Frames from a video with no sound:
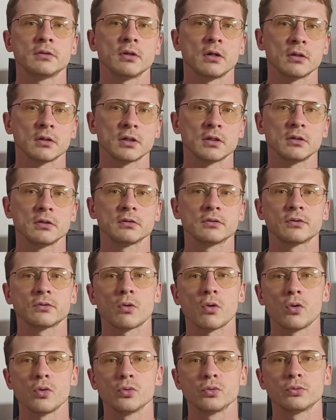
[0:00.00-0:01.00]
tangled
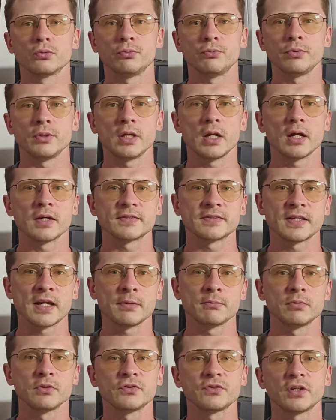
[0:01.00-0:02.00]
code, we
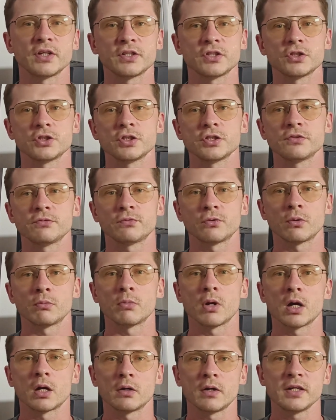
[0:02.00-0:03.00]
assemble strategies
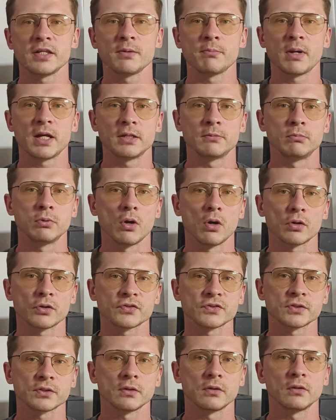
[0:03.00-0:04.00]
from ready-made
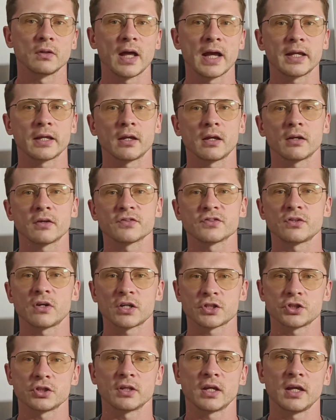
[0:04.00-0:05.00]
blocks, like a
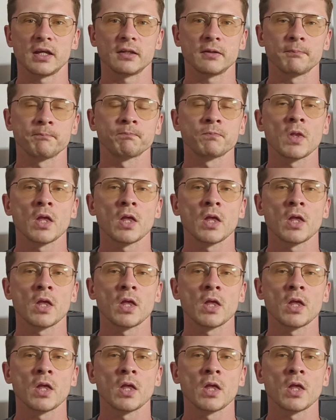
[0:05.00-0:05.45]
construction kit.